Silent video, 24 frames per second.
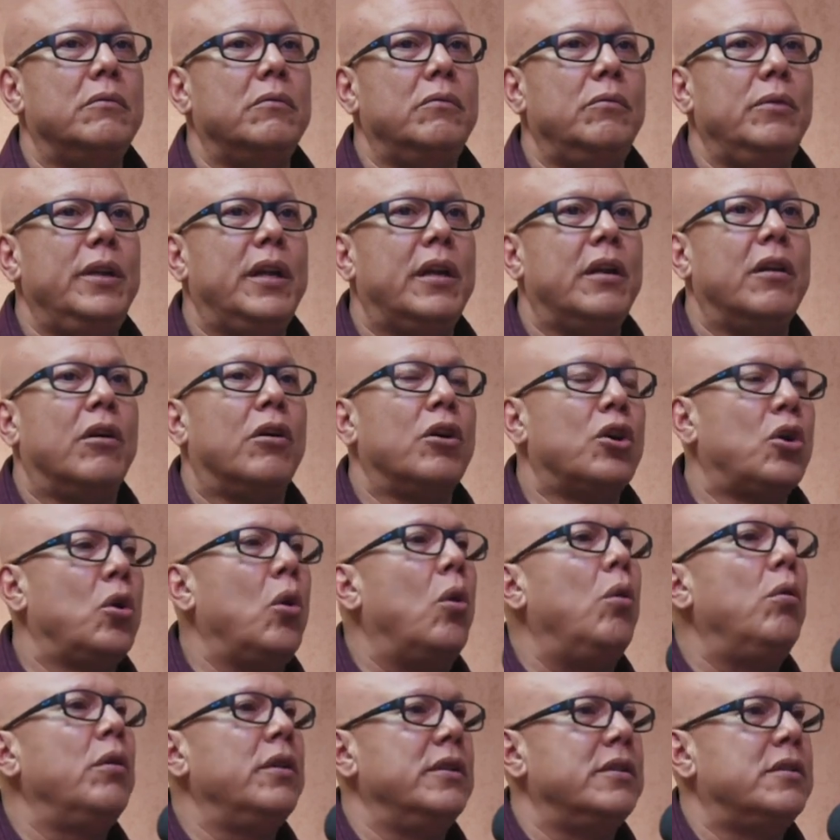we can, our
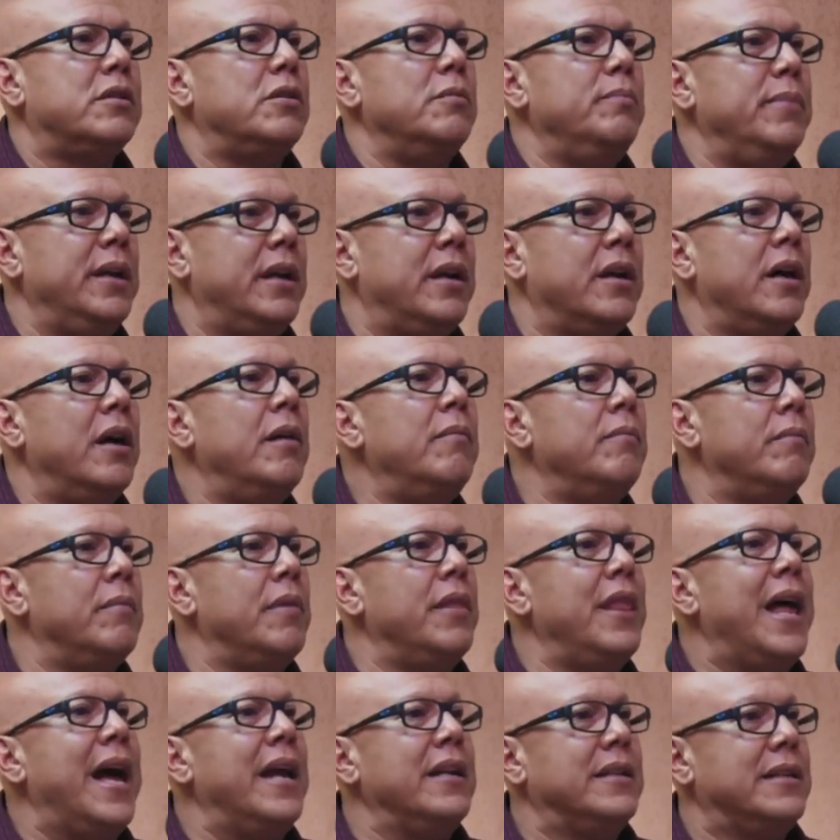goal is to
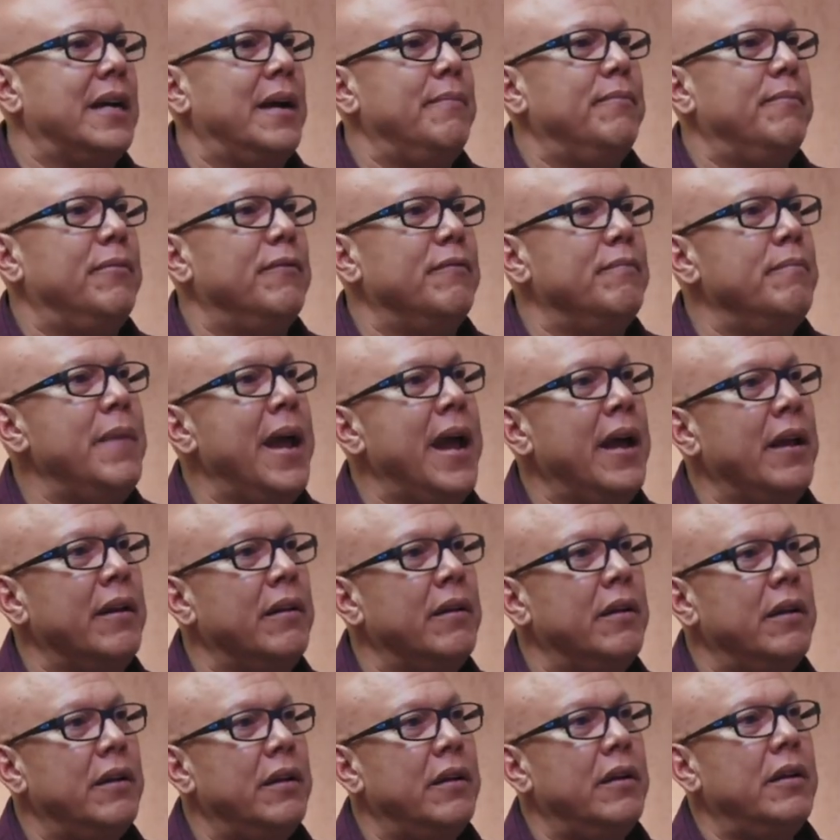become that type of man
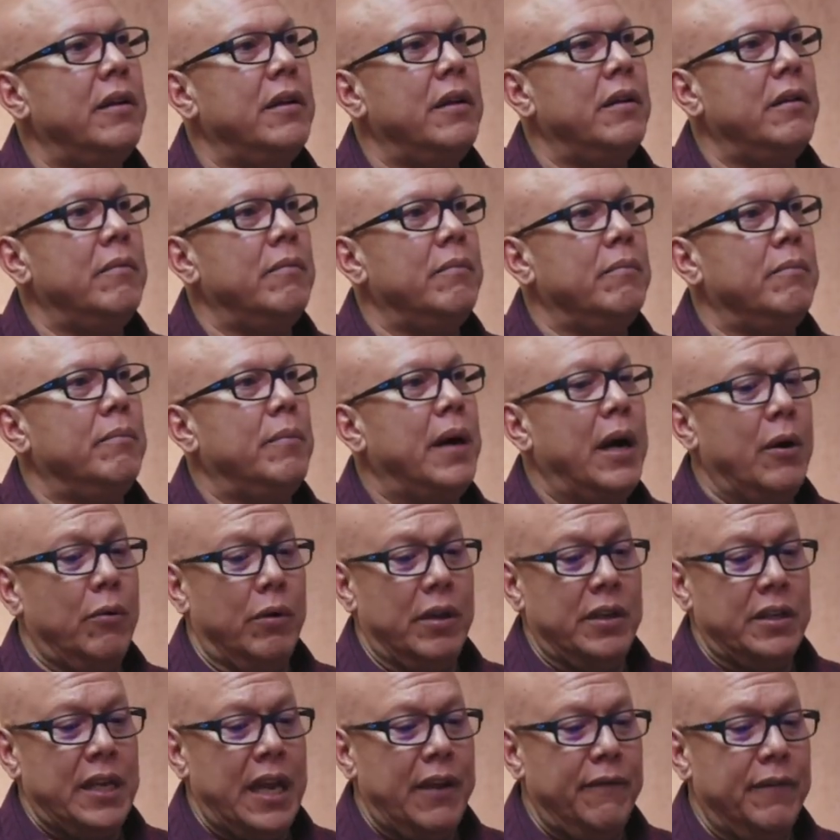by
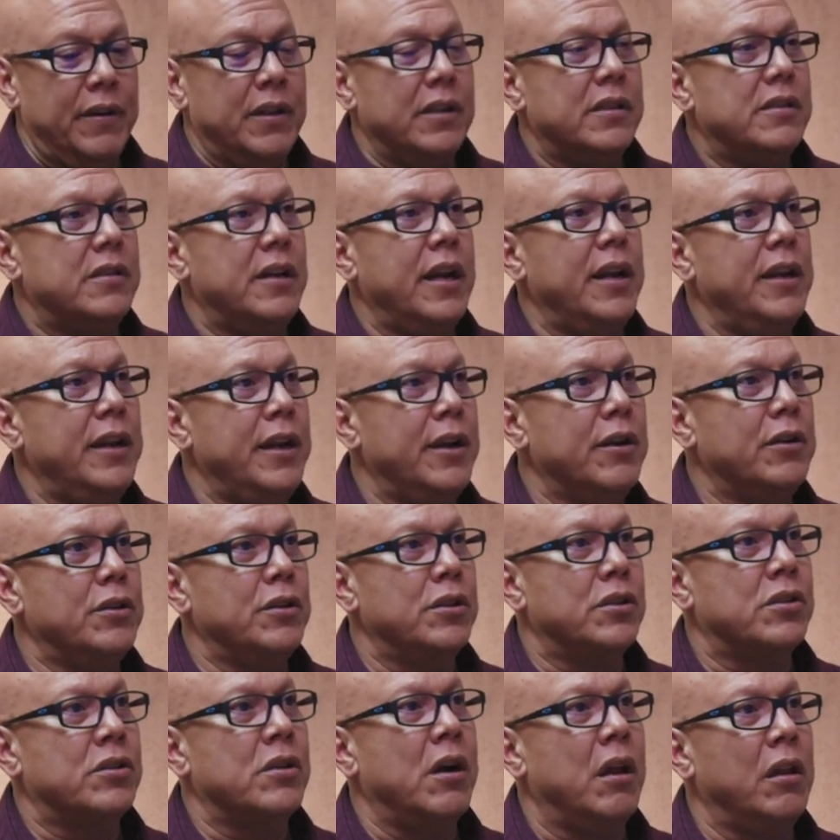what David is saying here to
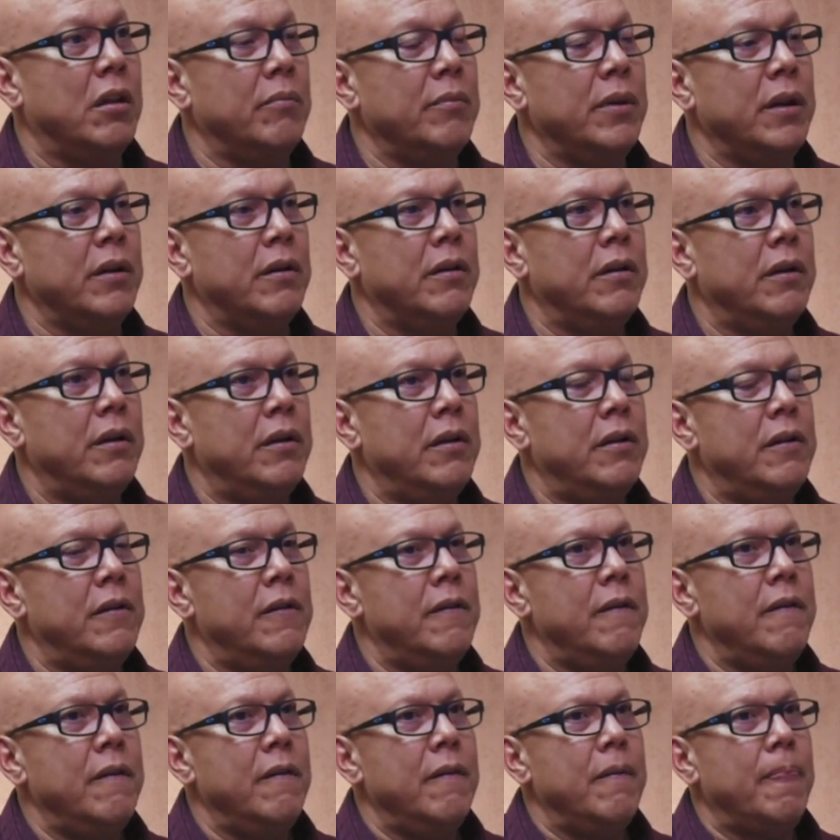Solomon.
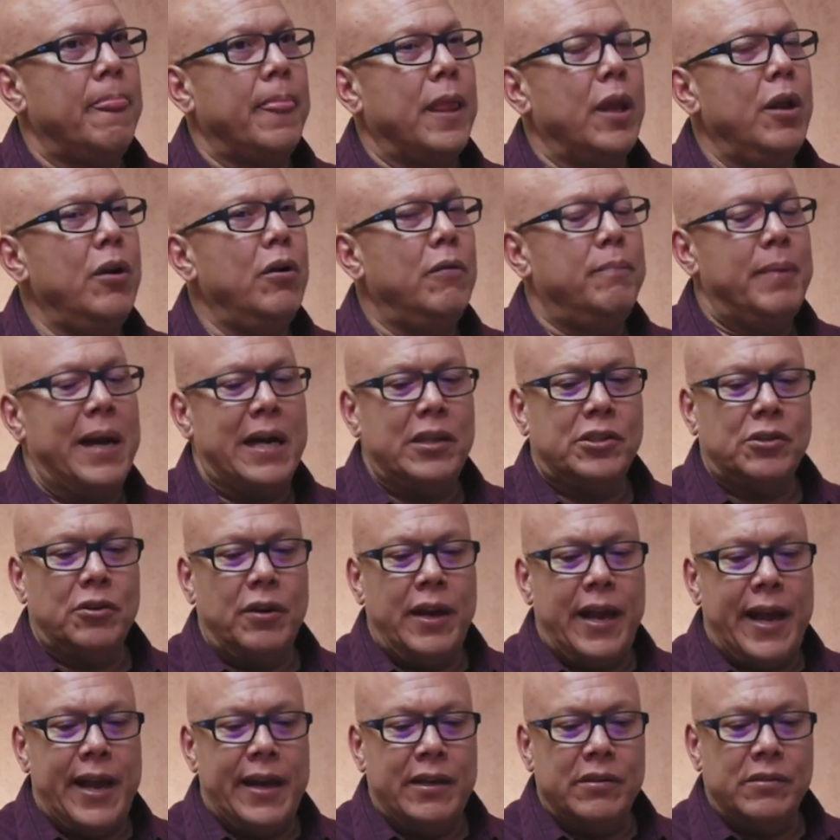You know, pastor
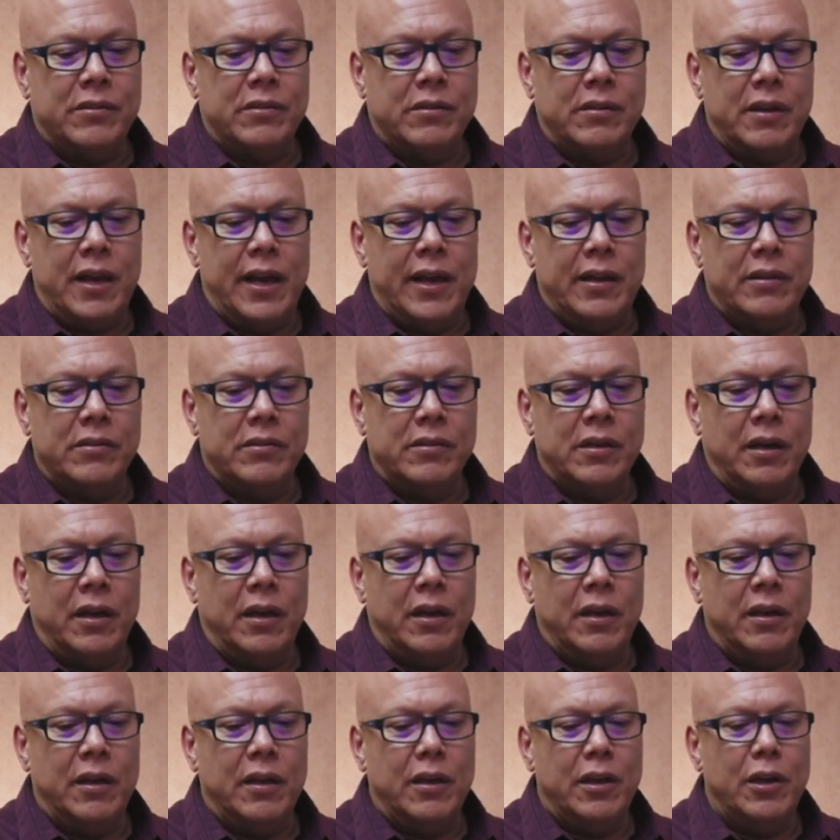as as
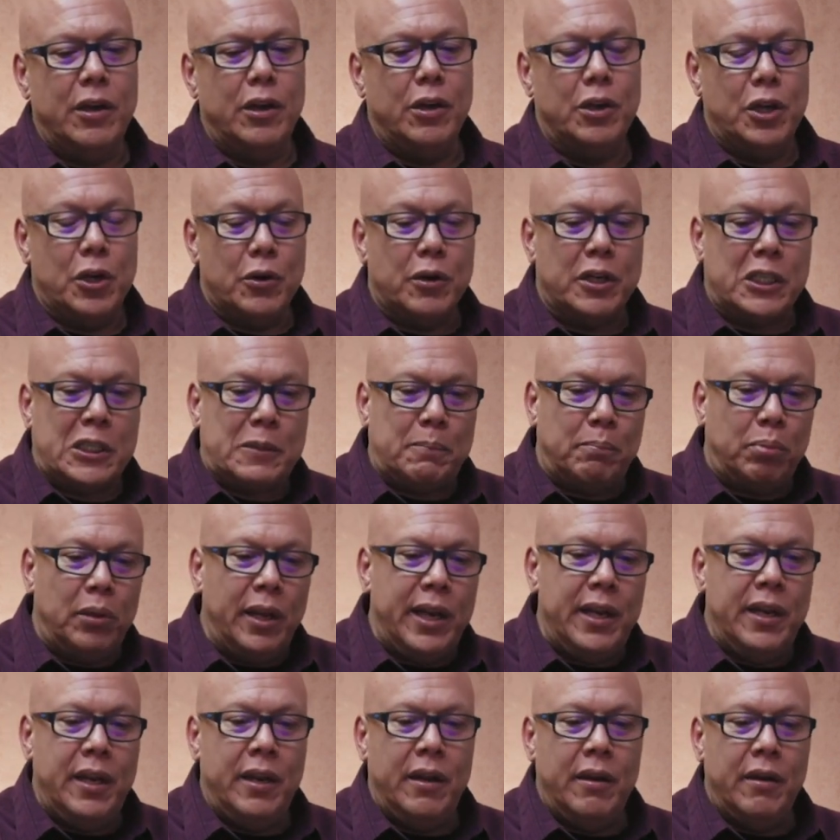uh you know you're
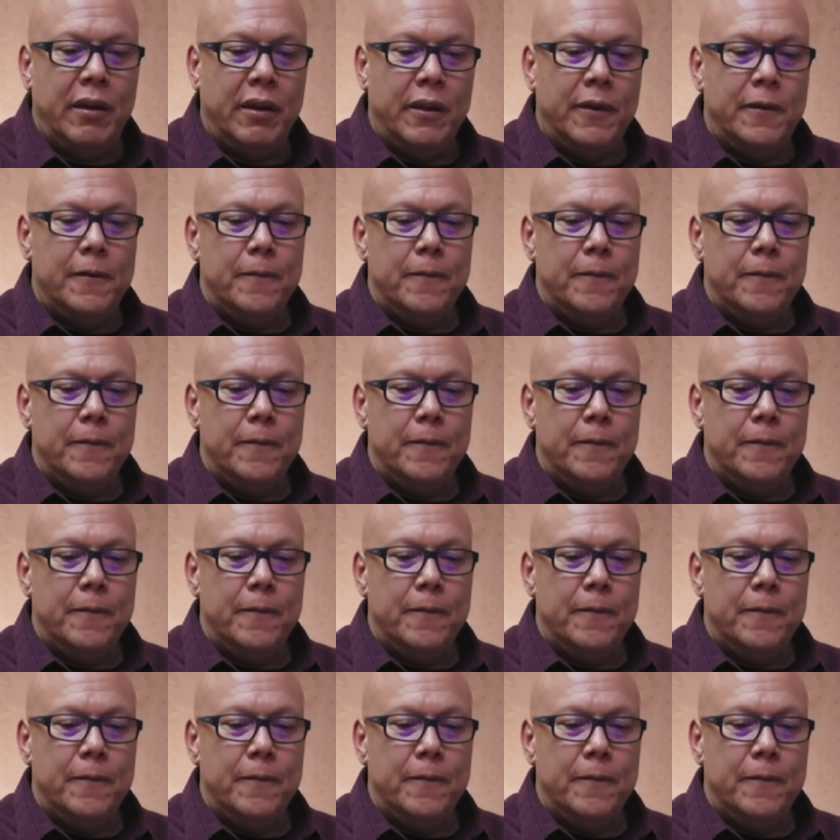explaining